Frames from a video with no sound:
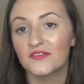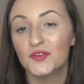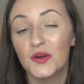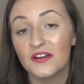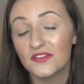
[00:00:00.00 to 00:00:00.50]
If
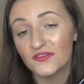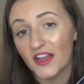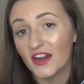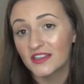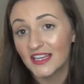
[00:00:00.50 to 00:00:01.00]
you have a
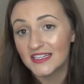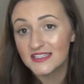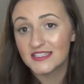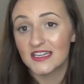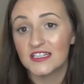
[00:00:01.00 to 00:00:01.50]
very
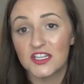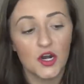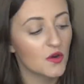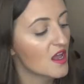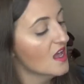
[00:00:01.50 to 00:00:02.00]
light skin
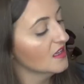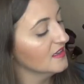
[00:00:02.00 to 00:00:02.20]
tone,